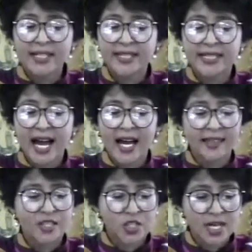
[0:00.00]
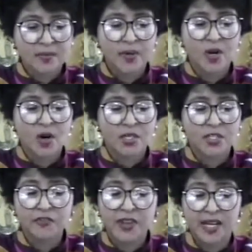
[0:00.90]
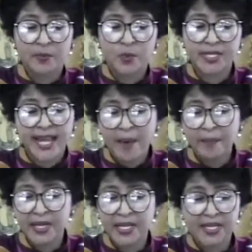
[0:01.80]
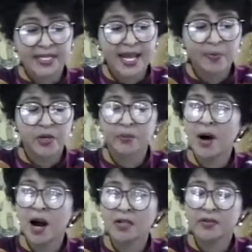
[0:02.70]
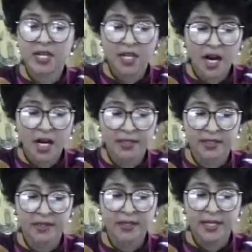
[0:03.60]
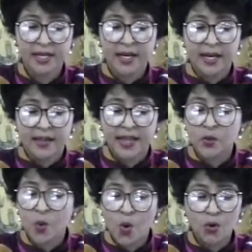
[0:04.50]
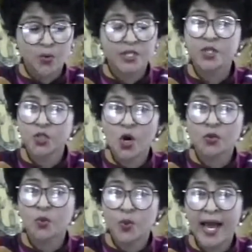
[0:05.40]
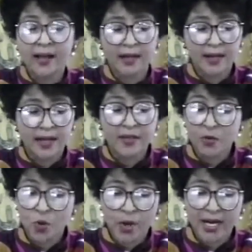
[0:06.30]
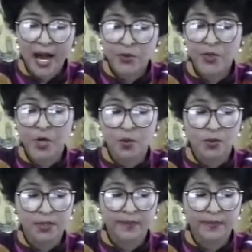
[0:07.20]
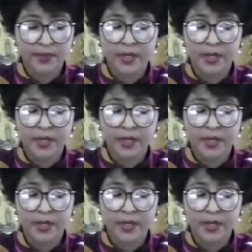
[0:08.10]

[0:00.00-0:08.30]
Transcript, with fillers: The Queen denied that just because Philip was camping in a separate part of the garden, that all was not well in the royal household.